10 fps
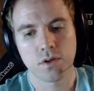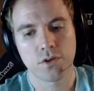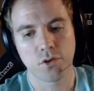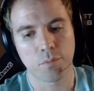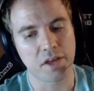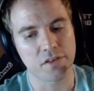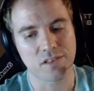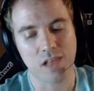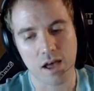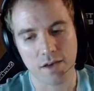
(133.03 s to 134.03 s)
Your
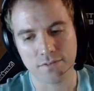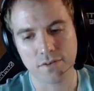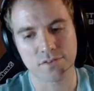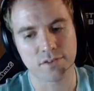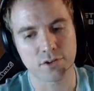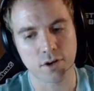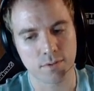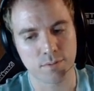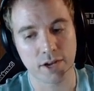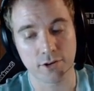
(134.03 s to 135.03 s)
base life is
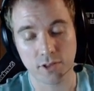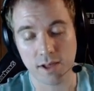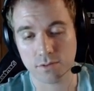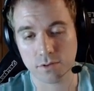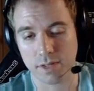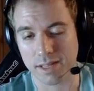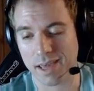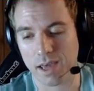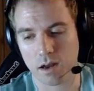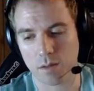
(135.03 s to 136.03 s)
determined by your level and
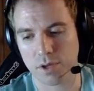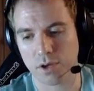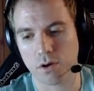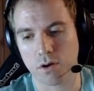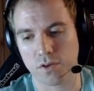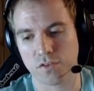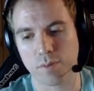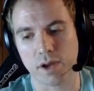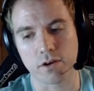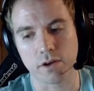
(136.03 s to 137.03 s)
cannot be increased
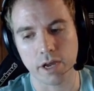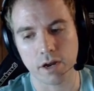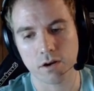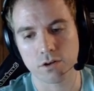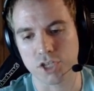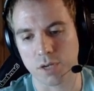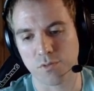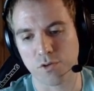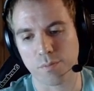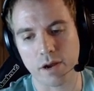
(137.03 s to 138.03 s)
by your gear,
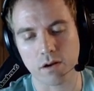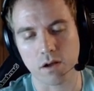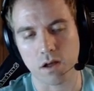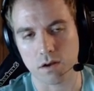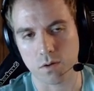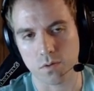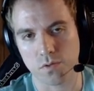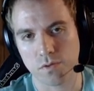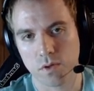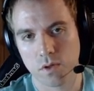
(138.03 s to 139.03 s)
gems, or paragon
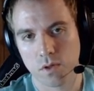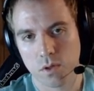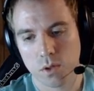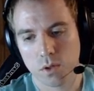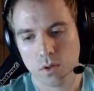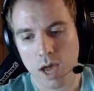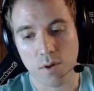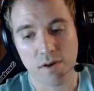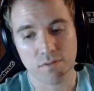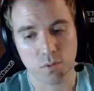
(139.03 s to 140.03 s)
nodes.
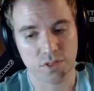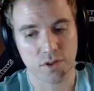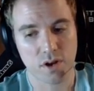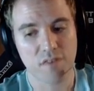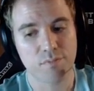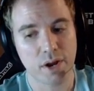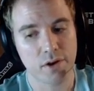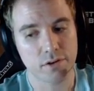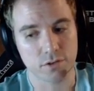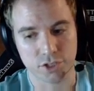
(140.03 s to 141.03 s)
However, with enough
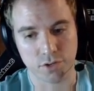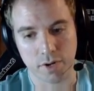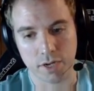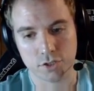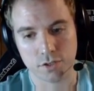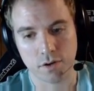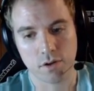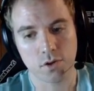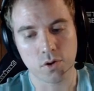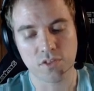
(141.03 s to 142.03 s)
barrier generation,
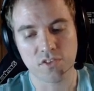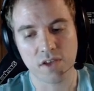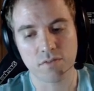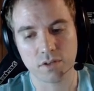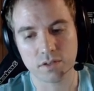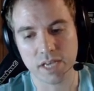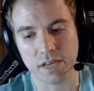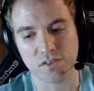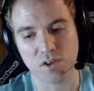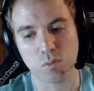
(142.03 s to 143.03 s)
you can safely
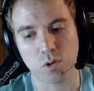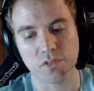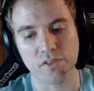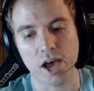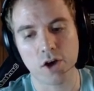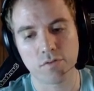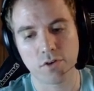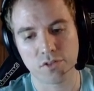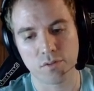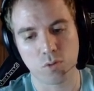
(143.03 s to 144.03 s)
take skill points out of
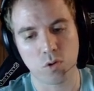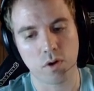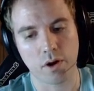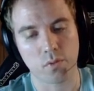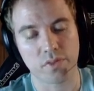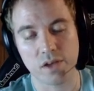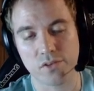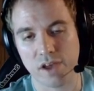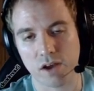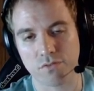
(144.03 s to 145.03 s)
Earthen Bulwark without
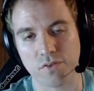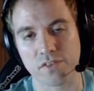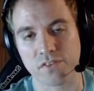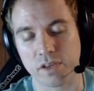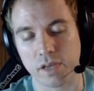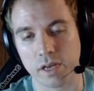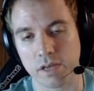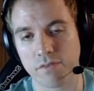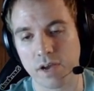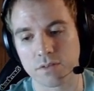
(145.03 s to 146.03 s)
sacrificing any
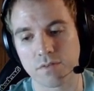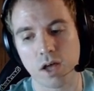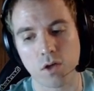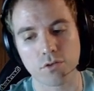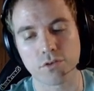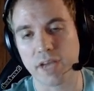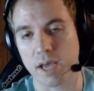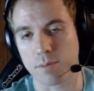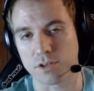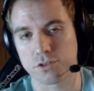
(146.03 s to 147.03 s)
effective health or
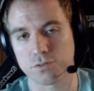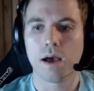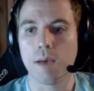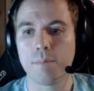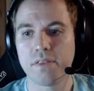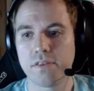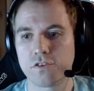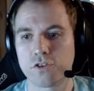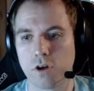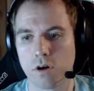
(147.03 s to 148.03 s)
damage. I made
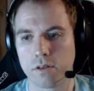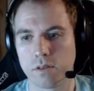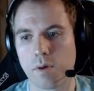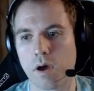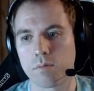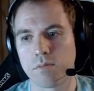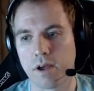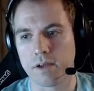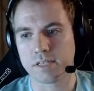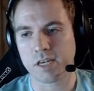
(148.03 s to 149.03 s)
this chart at the bottom
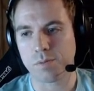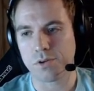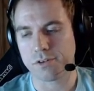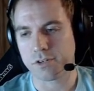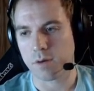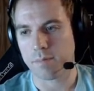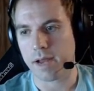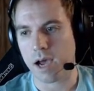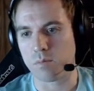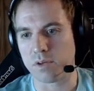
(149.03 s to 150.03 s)
right to help you
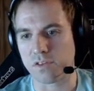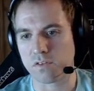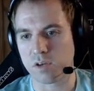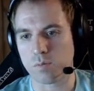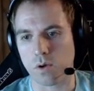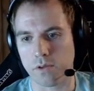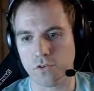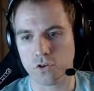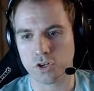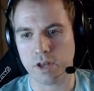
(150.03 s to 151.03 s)
determine how many skill
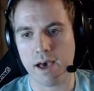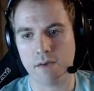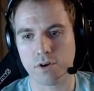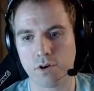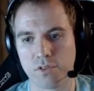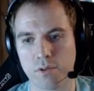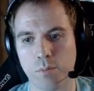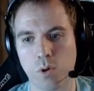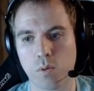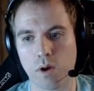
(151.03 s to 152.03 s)
points you should have in Earthen
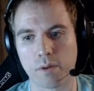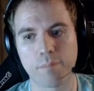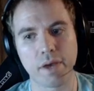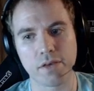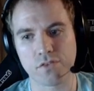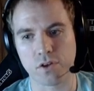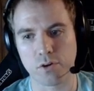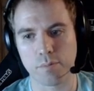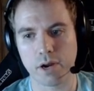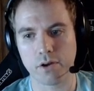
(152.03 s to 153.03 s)
Bulwark based on
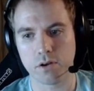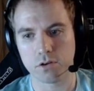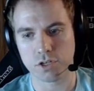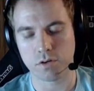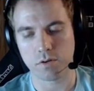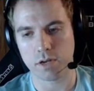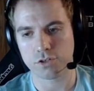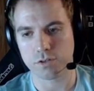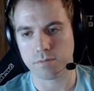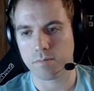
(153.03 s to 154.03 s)
your barrier
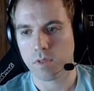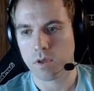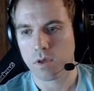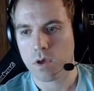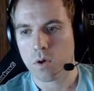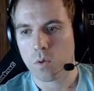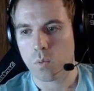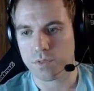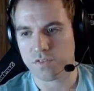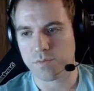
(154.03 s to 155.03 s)
generation.
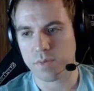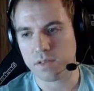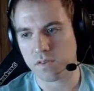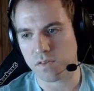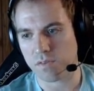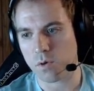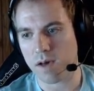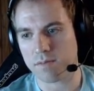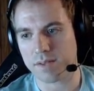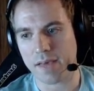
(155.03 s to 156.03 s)
What this means is if you
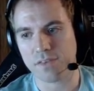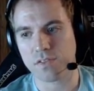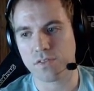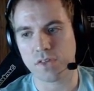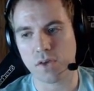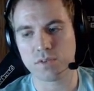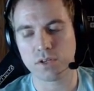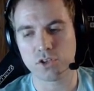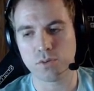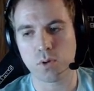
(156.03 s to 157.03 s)
have less than
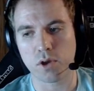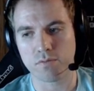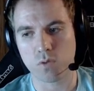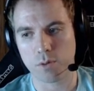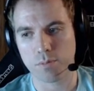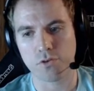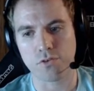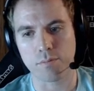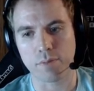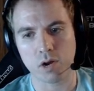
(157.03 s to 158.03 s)

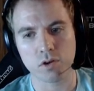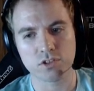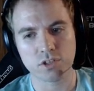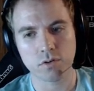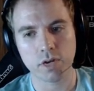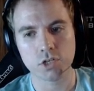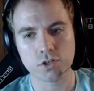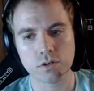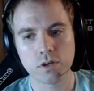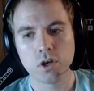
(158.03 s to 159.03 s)
72.4% barrier
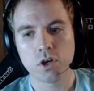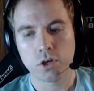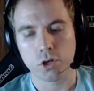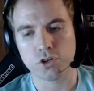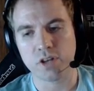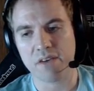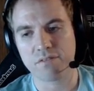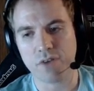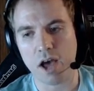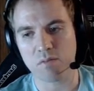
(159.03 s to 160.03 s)
generation, you should have
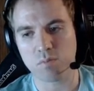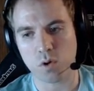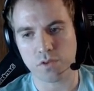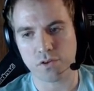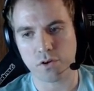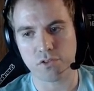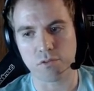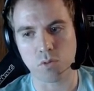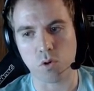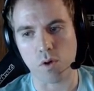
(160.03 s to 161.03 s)
5 points in
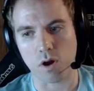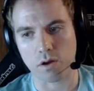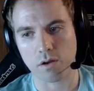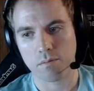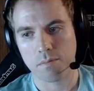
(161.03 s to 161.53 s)
Earthen Bulwark.